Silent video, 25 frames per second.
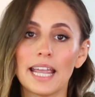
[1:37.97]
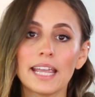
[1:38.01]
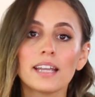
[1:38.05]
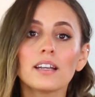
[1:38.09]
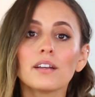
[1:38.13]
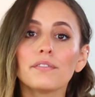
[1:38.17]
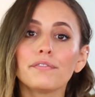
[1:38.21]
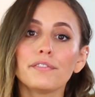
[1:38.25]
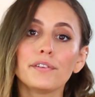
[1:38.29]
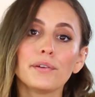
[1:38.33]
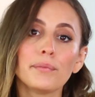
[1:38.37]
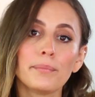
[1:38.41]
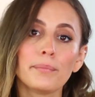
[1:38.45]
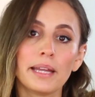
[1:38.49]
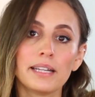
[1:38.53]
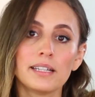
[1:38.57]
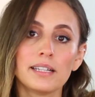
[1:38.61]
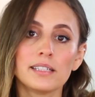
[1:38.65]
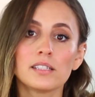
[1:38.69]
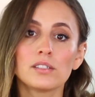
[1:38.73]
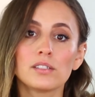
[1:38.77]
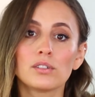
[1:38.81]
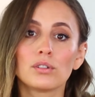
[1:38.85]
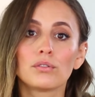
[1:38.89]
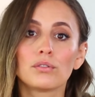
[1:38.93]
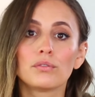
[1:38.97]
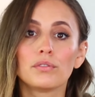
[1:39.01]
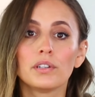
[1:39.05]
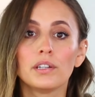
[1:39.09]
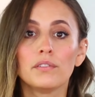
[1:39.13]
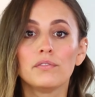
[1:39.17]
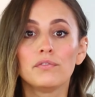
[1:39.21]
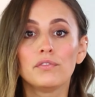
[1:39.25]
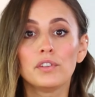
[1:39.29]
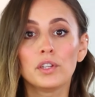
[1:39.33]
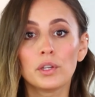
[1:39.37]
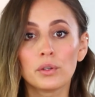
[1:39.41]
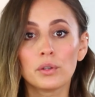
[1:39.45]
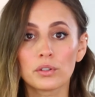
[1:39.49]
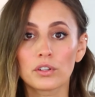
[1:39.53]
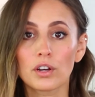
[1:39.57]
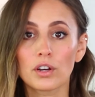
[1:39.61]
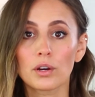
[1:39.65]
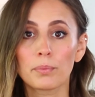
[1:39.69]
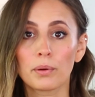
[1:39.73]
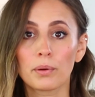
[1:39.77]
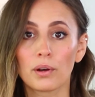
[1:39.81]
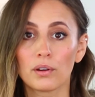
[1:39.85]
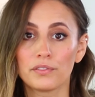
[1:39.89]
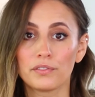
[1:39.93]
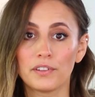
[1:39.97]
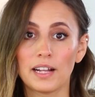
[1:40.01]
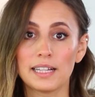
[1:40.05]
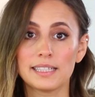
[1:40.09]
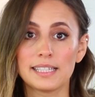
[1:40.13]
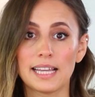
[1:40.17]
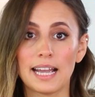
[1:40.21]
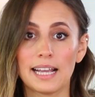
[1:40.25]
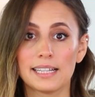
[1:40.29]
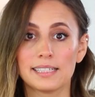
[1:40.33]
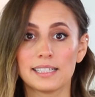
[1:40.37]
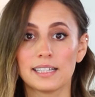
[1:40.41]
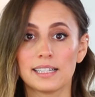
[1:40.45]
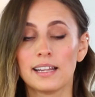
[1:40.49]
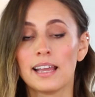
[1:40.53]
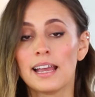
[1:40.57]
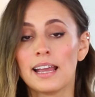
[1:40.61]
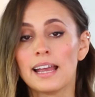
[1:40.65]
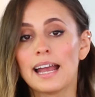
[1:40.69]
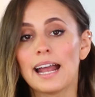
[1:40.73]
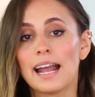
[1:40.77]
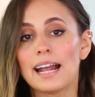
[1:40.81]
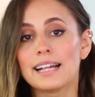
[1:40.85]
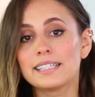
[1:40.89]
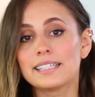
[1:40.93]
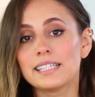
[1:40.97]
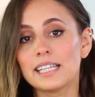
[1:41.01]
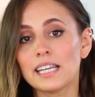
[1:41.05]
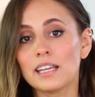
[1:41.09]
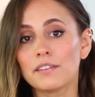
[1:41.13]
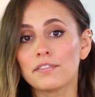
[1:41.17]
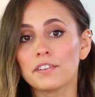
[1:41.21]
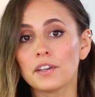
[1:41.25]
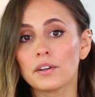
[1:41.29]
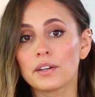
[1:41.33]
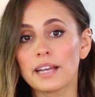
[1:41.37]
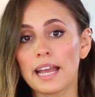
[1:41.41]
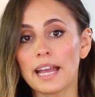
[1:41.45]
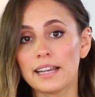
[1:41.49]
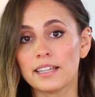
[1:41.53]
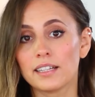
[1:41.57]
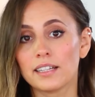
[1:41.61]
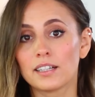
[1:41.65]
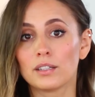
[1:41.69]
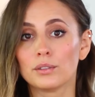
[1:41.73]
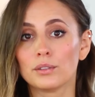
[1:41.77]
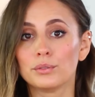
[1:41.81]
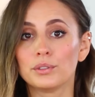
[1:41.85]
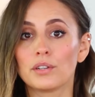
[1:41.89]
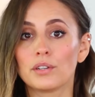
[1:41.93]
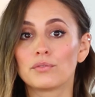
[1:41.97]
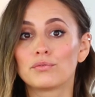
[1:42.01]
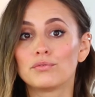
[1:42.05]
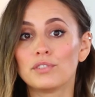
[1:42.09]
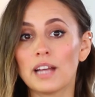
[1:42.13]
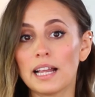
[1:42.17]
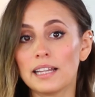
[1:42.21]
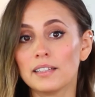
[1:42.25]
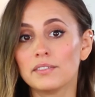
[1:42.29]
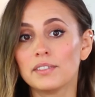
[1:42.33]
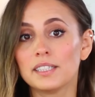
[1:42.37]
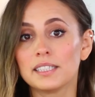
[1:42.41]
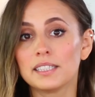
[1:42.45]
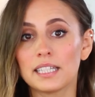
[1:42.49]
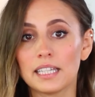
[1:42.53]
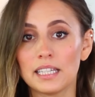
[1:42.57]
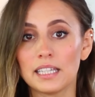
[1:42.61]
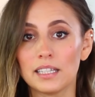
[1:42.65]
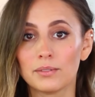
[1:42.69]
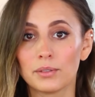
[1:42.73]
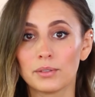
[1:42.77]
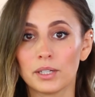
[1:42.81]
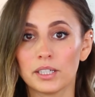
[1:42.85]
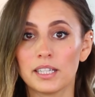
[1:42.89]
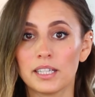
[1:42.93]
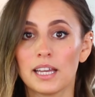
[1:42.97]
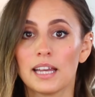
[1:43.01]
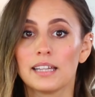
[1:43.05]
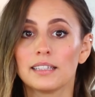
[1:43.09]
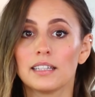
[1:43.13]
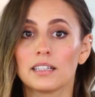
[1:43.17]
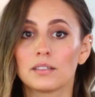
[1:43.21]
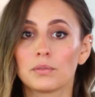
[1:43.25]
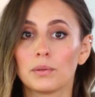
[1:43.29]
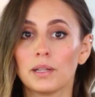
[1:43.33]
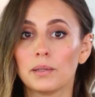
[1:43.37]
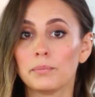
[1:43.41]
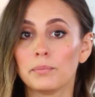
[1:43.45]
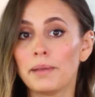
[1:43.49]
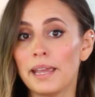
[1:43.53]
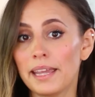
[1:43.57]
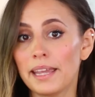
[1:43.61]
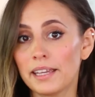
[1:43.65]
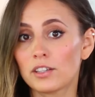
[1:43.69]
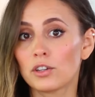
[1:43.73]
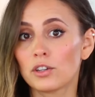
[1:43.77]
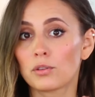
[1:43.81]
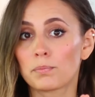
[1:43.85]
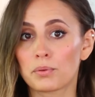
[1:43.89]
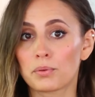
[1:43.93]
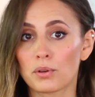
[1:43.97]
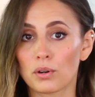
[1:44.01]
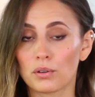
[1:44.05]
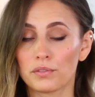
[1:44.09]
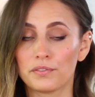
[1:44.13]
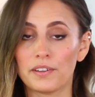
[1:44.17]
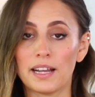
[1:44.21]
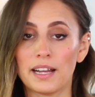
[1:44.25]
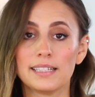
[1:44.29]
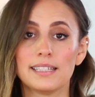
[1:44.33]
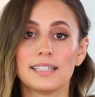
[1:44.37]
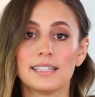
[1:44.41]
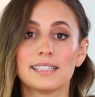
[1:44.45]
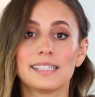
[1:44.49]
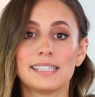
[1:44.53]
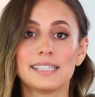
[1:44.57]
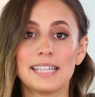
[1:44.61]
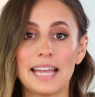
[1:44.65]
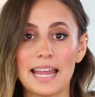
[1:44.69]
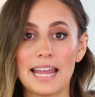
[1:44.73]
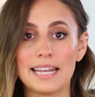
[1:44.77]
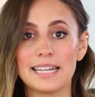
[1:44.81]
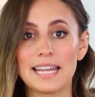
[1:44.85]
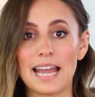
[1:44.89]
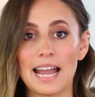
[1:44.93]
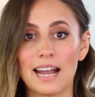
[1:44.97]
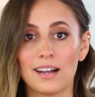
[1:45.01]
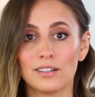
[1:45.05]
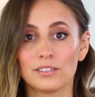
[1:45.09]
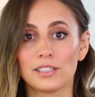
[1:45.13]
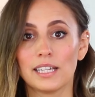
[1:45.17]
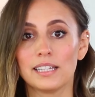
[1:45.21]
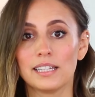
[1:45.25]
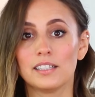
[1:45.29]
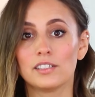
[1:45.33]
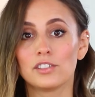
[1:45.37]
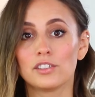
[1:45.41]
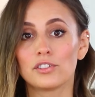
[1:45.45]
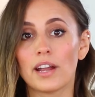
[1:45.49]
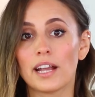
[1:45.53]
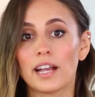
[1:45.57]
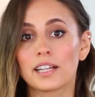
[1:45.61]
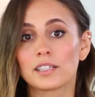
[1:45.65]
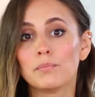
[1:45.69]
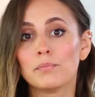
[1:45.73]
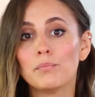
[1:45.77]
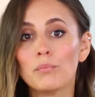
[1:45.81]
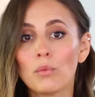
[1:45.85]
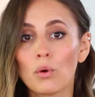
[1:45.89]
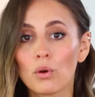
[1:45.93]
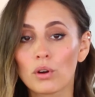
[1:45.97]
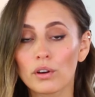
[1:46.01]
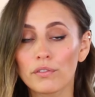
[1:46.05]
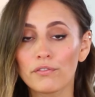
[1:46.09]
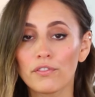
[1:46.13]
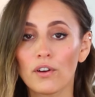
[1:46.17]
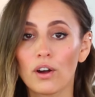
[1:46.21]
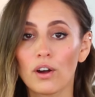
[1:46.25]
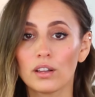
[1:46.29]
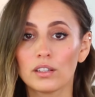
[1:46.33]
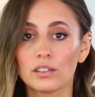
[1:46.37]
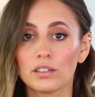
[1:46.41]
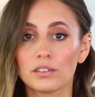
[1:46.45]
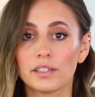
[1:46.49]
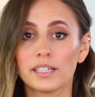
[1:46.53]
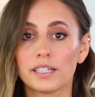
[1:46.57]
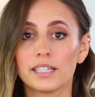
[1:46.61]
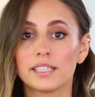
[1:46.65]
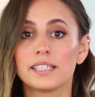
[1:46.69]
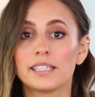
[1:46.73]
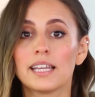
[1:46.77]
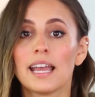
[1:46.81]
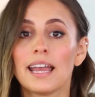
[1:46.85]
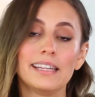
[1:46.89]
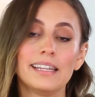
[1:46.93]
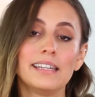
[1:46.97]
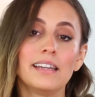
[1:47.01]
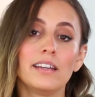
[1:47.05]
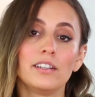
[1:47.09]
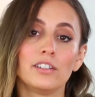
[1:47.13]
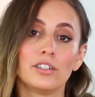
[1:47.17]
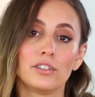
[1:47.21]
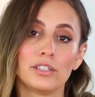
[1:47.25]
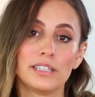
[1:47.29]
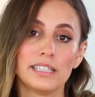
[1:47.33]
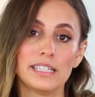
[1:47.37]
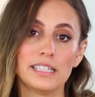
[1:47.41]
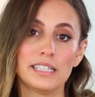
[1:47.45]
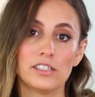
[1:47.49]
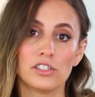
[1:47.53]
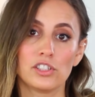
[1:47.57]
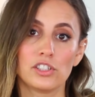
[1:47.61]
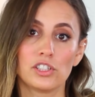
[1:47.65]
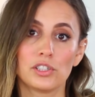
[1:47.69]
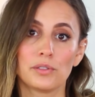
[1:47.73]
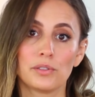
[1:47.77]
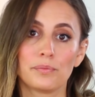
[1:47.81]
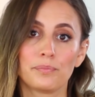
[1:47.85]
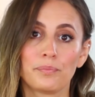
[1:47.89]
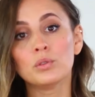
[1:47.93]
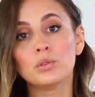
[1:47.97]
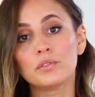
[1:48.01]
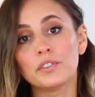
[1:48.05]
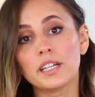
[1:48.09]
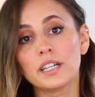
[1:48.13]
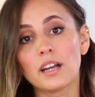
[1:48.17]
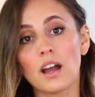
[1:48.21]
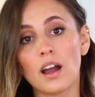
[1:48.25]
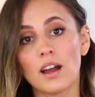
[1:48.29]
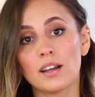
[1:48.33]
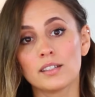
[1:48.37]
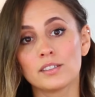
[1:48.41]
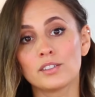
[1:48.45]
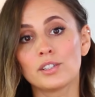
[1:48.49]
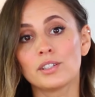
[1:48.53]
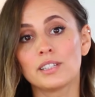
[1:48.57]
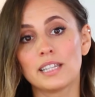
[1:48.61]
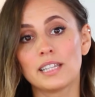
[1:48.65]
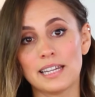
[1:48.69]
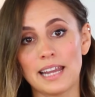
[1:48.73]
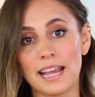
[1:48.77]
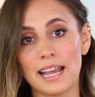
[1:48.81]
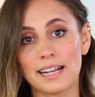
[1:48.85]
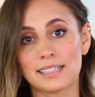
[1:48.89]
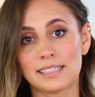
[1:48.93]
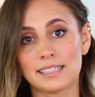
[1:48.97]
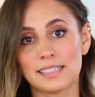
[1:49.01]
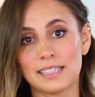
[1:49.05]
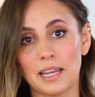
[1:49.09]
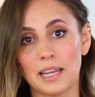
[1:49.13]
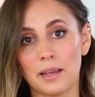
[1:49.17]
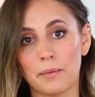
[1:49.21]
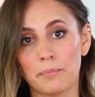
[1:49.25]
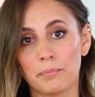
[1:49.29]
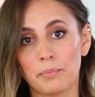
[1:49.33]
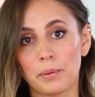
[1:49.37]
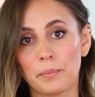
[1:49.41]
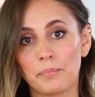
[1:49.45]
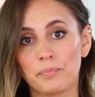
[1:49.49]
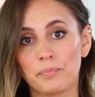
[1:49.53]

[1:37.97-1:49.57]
take a few minutes to review your profile title and see if you can include a relevant keyword that will make your profile stand out and attract more followers in your niche. Moving on to the next tip.